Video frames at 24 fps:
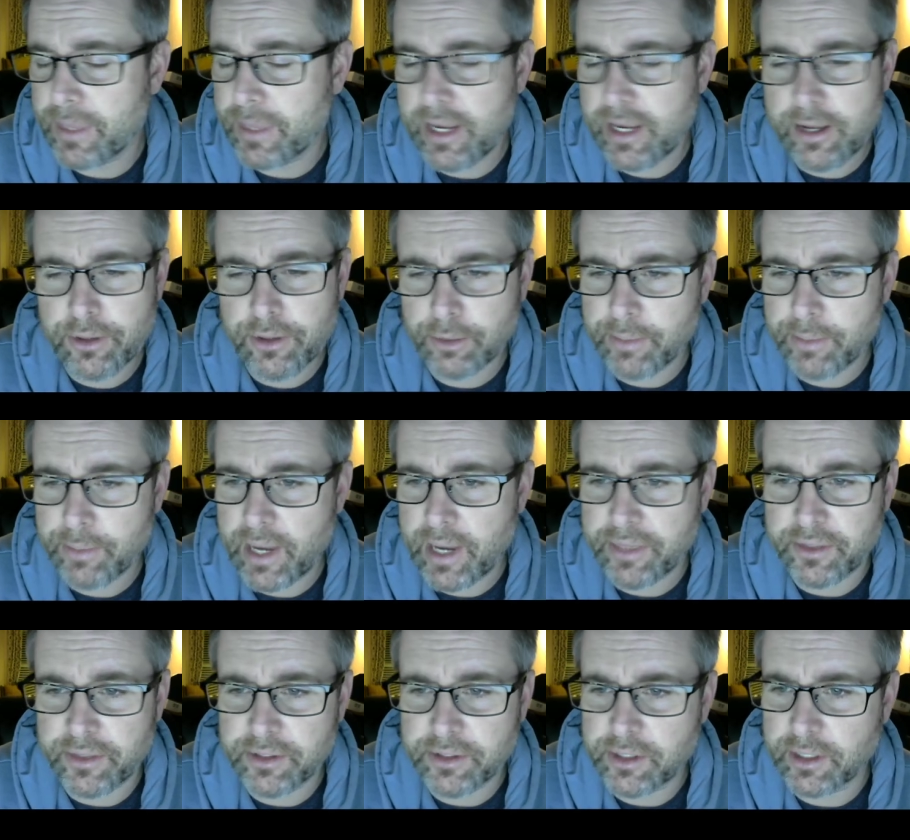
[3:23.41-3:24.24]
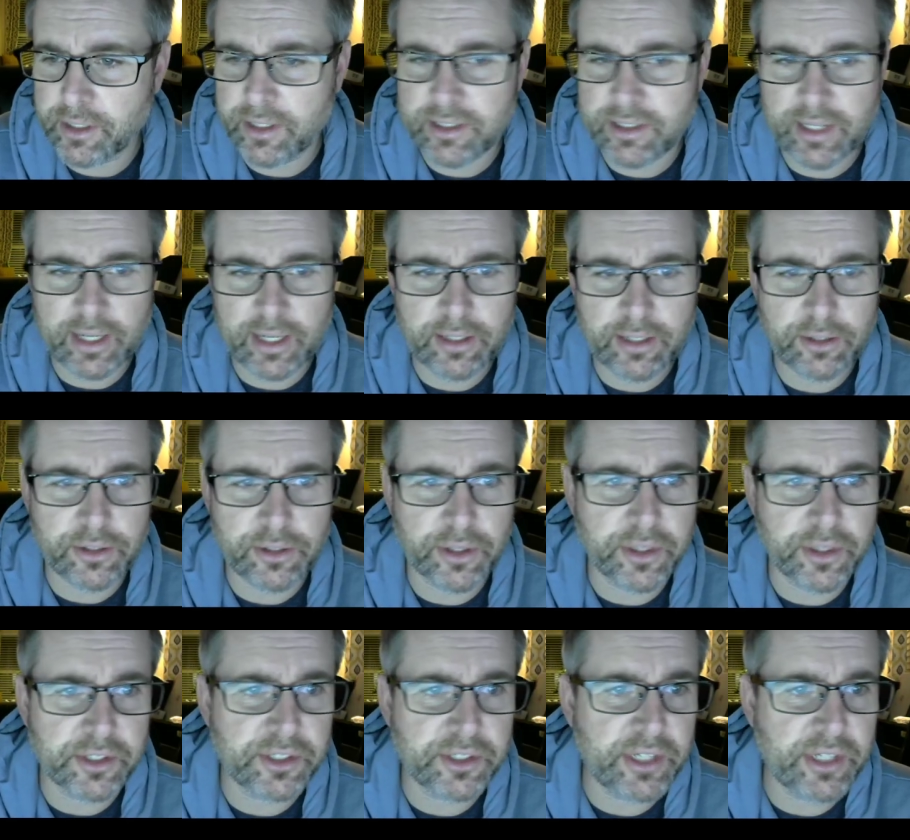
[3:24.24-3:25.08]
Either method's going to take you to
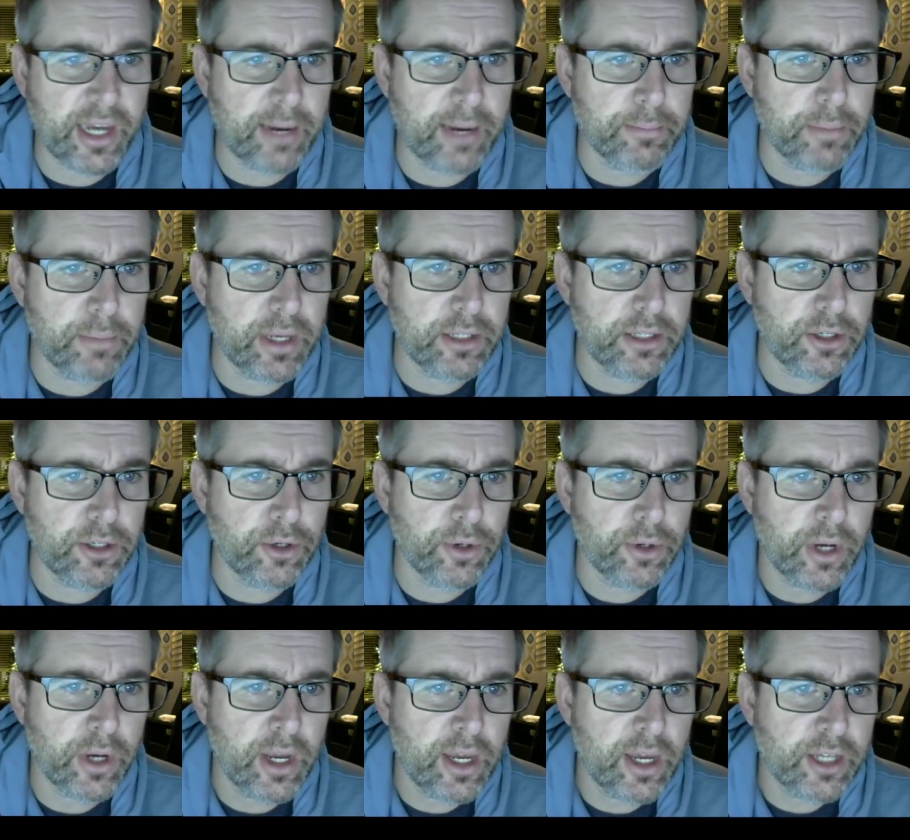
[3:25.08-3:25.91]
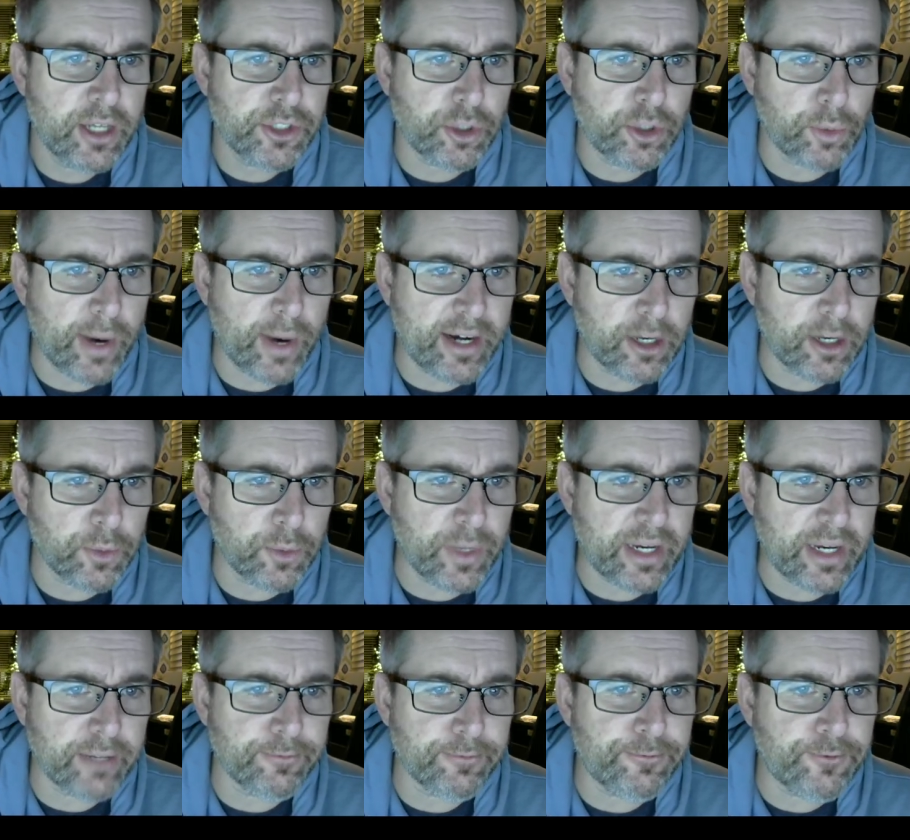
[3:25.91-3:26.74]
the same menu. So right here we
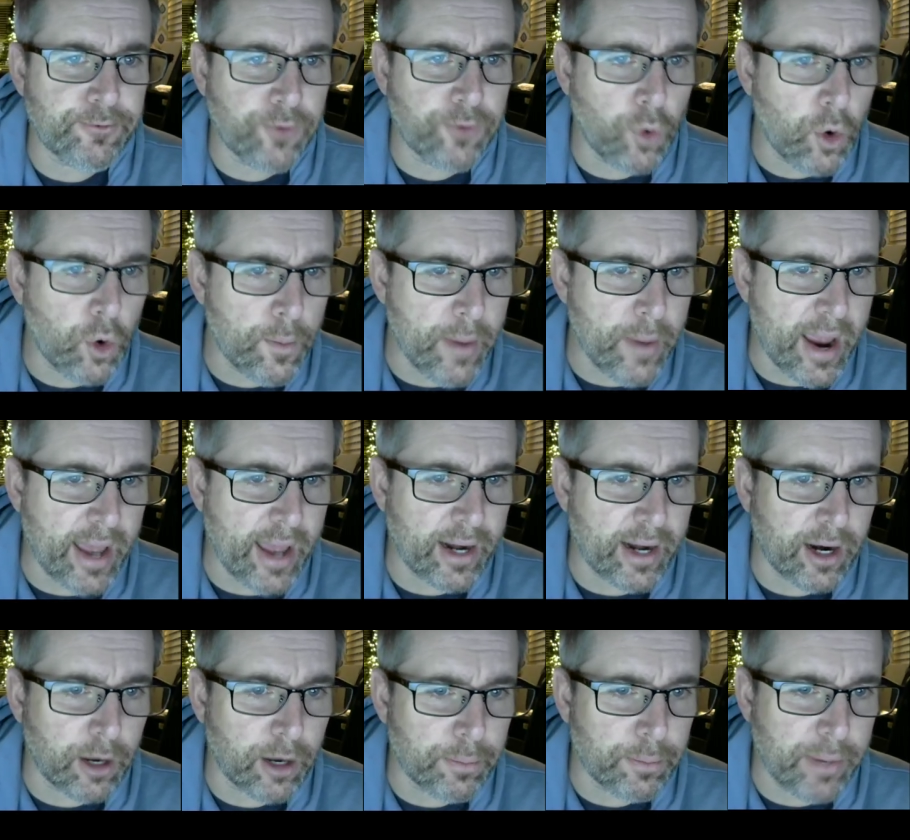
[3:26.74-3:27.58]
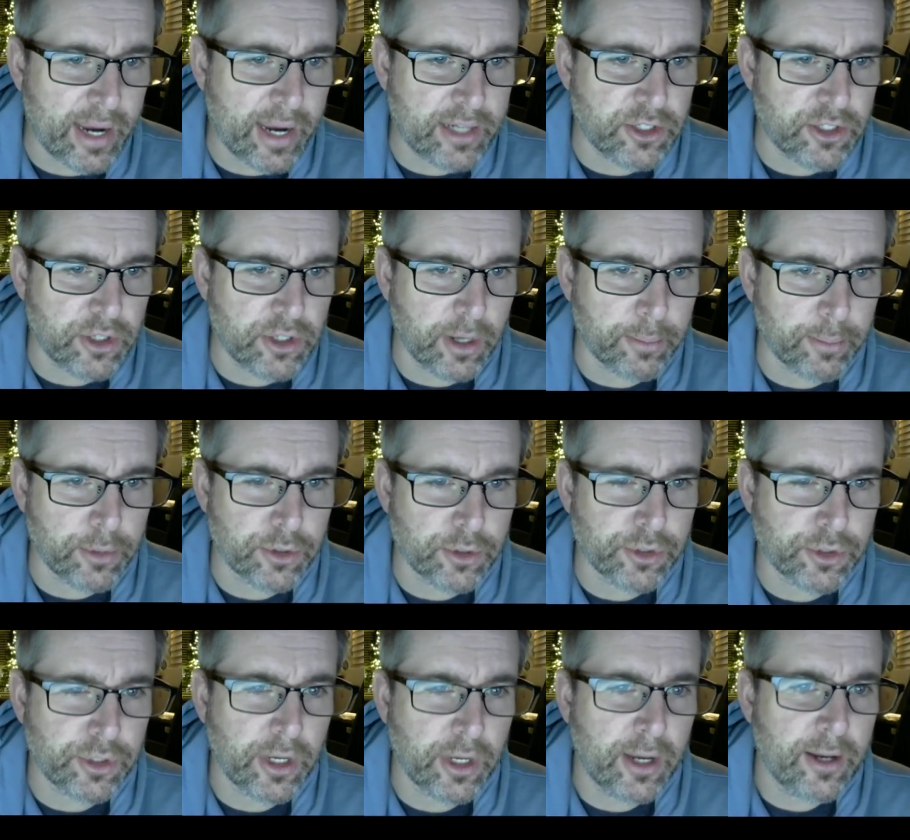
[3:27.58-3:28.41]
can format our page
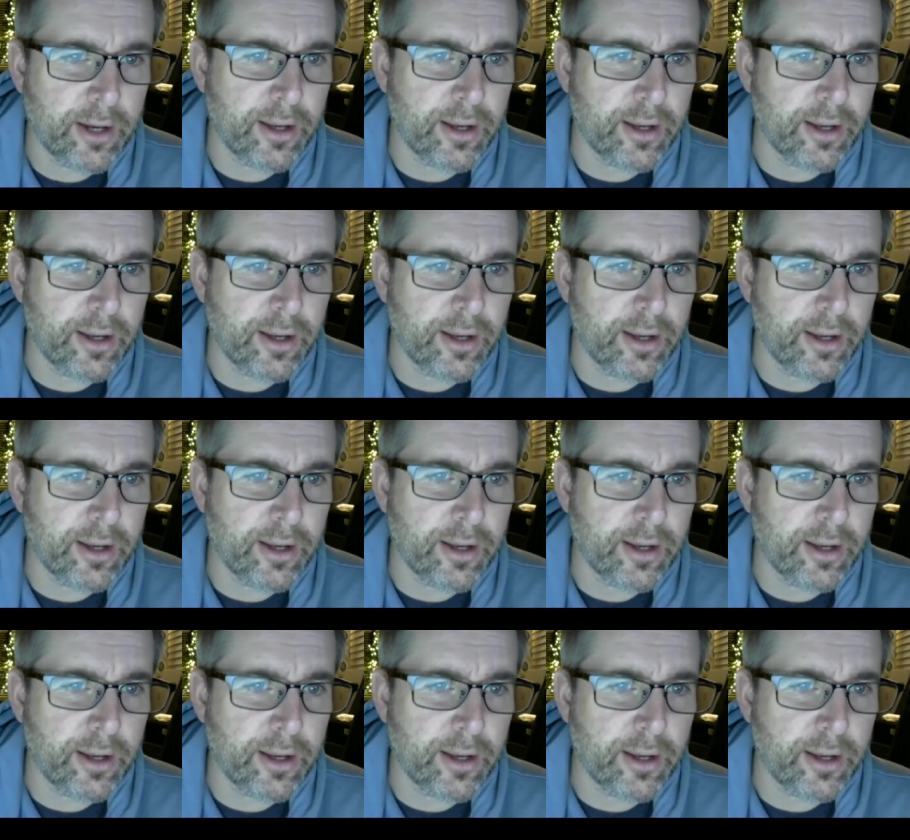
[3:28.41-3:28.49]
numbers.